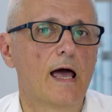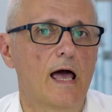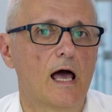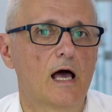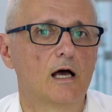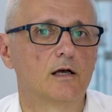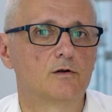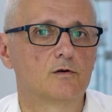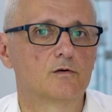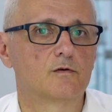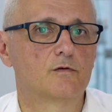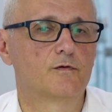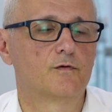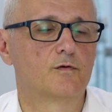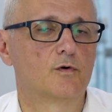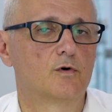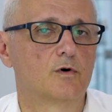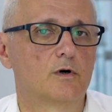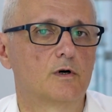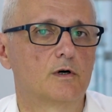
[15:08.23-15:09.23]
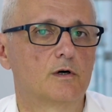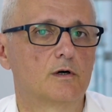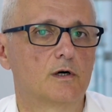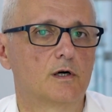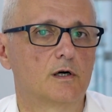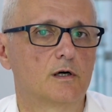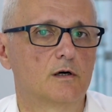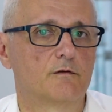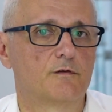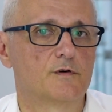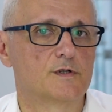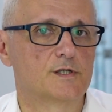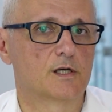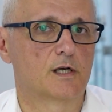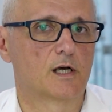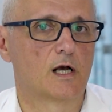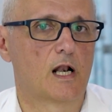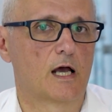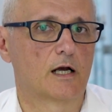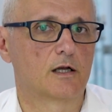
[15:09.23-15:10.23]
and for
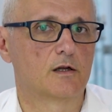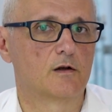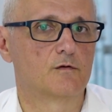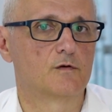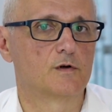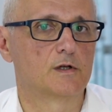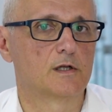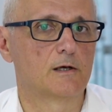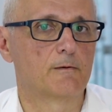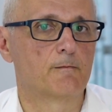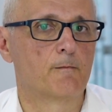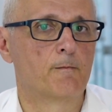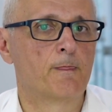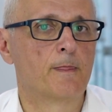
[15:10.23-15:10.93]
physical activity.